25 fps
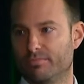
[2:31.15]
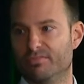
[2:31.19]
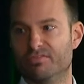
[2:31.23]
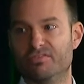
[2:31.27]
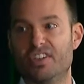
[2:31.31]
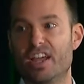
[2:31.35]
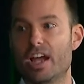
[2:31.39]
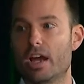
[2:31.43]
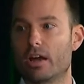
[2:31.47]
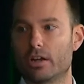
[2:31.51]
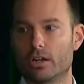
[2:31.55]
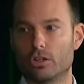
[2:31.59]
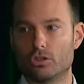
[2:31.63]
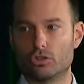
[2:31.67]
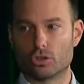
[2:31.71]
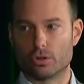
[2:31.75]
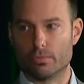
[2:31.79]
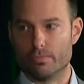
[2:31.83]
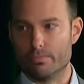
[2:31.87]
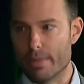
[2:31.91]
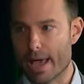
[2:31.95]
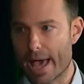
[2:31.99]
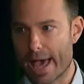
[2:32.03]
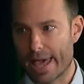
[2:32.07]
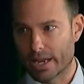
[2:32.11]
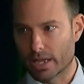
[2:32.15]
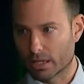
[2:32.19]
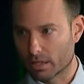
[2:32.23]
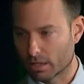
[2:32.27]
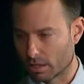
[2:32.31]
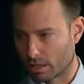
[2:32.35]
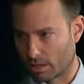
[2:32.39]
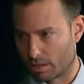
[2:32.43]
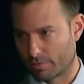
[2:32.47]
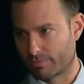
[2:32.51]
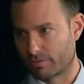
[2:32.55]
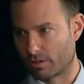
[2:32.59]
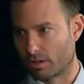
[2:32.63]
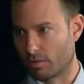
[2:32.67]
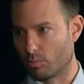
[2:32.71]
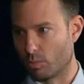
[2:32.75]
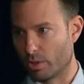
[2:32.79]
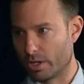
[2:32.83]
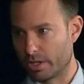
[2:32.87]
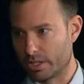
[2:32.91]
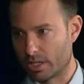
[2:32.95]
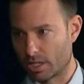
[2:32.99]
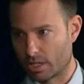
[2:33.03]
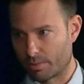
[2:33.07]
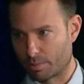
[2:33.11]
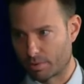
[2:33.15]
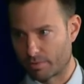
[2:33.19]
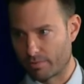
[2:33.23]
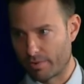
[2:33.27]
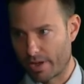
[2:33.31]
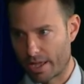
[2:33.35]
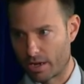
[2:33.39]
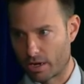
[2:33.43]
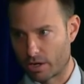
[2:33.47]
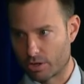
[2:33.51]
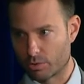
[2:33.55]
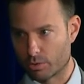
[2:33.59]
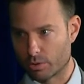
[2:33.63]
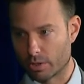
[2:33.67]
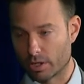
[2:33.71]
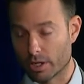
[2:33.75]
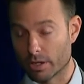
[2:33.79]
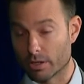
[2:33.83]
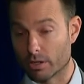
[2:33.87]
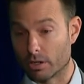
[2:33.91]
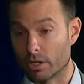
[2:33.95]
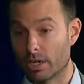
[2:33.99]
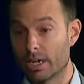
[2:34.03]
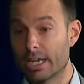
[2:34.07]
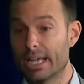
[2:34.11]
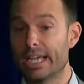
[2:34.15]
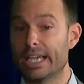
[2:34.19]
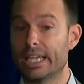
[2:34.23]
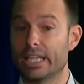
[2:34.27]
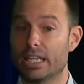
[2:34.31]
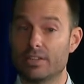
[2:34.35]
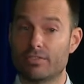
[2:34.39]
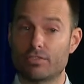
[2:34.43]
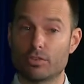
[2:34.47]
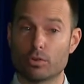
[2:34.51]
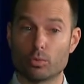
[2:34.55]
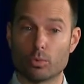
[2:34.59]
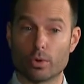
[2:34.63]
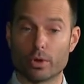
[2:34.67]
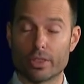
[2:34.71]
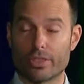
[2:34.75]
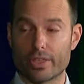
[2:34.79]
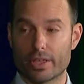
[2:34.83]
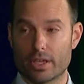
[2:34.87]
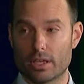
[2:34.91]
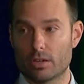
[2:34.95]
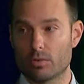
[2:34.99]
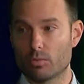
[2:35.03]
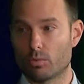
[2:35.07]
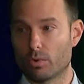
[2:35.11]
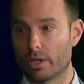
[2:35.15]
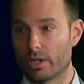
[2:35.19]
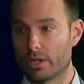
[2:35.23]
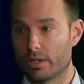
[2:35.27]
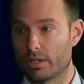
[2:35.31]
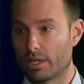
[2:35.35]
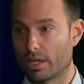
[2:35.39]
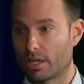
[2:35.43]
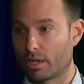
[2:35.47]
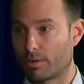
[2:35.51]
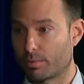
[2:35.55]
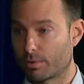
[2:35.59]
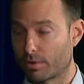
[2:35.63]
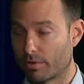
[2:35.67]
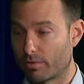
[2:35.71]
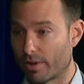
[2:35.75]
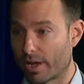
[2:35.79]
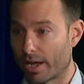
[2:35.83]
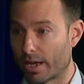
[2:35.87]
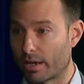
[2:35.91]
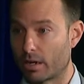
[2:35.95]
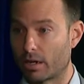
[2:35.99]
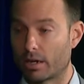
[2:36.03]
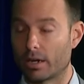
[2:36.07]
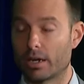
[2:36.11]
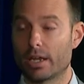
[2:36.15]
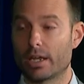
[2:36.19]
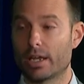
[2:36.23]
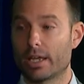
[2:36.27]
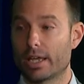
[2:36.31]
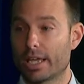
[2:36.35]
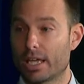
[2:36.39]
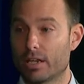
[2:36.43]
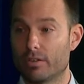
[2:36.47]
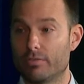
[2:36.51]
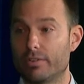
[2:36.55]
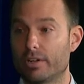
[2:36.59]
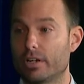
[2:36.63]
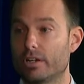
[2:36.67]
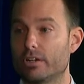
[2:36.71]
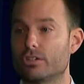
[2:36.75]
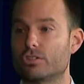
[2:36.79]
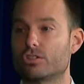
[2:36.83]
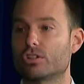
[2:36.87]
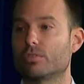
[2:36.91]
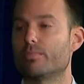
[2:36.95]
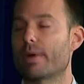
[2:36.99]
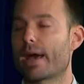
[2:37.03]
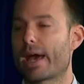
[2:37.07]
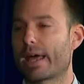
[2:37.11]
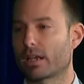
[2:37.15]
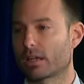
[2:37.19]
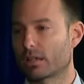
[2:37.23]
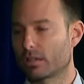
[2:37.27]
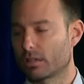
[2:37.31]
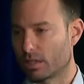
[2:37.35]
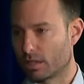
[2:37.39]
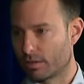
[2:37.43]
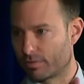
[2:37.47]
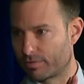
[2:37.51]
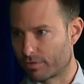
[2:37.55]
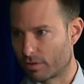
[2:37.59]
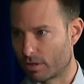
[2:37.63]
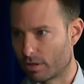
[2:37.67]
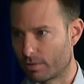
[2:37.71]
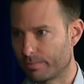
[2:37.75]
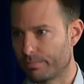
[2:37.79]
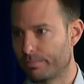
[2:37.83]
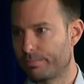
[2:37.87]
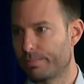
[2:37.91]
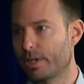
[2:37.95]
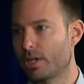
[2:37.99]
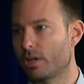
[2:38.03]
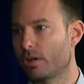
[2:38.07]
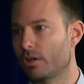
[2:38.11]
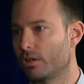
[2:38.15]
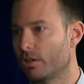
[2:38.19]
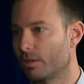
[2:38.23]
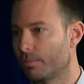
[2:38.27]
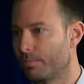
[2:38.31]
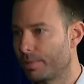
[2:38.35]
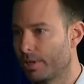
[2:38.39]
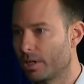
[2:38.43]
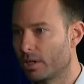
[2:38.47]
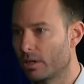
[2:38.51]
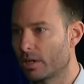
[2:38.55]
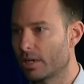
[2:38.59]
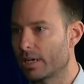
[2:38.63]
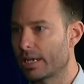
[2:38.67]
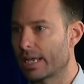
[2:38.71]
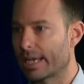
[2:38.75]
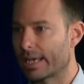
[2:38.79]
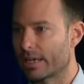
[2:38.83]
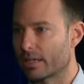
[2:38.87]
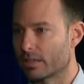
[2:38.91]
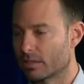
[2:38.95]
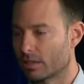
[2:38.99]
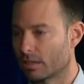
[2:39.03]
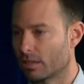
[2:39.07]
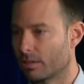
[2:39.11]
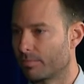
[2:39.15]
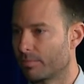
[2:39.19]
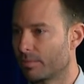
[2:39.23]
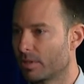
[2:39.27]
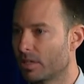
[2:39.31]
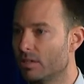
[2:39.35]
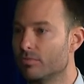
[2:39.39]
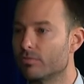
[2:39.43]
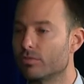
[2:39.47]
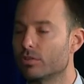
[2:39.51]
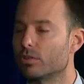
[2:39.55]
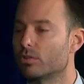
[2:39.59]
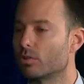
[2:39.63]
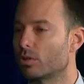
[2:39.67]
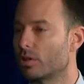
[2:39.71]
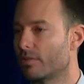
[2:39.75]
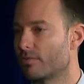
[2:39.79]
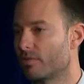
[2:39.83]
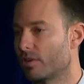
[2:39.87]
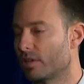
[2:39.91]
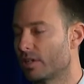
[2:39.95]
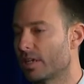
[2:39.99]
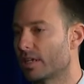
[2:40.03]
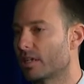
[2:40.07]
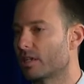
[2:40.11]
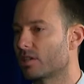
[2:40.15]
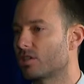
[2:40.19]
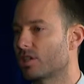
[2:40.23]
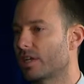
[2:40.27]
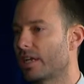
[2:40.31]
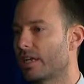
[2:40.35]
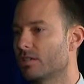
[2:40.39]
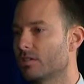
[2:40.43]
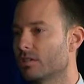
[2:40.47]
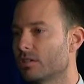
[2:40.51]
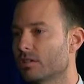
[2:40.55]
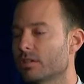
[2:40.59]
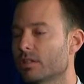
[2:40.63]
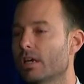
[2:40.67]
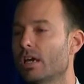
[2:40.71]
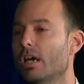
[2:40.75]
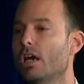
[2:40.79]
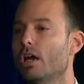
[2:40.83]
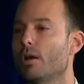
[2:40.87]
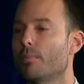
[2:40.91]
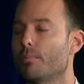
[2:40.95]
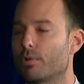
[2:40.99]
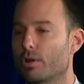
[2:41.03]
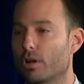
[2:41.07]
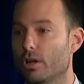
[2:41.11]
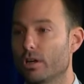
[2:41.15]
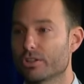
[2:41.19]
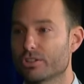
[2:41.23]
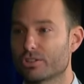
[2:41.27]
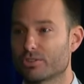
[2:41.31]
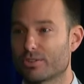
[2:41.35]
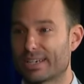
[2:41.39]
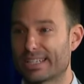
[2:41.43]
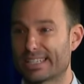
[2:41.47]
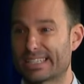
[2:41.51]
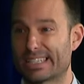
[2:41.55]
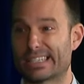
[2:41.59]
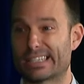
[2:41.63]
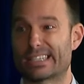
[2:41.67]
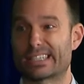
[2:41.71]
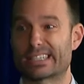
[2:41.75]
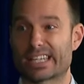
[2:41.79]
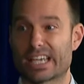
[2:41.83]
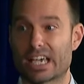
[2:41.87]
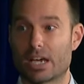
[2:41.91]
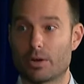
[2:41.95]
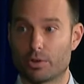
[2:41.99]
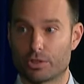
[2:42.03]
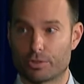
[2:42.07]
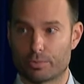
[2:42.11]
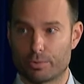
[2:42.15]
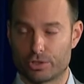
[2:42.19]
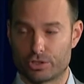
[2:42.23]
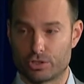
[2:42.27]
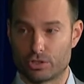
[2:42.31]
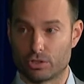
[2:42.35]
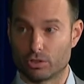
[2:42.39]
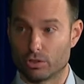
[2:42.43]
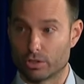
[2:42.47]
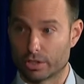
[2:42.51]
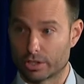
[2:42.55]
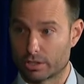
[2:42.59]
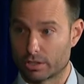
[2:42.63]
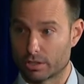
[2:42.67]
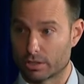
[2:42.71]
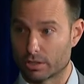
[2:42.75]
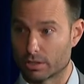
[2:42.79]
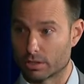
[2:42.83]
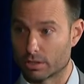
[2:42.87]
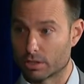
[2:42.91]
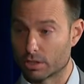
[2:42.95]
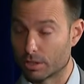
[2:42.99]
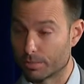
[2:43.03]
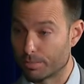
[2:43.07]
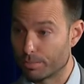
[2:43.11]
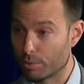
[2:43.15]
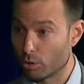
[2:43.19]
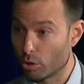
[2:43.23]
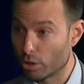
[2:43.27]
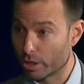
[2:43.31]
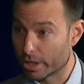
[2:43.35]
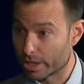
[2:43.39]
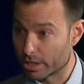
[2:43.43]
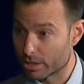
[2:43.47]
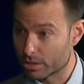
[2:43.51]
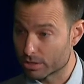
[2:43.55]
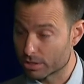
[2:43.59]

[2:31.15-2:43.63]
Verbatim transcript: vary dramatically from one data provider to another, even within one data provider, it varies dramatically from period to period as the inventory of their data changes, but also as the scale with which you look to, to deploy it.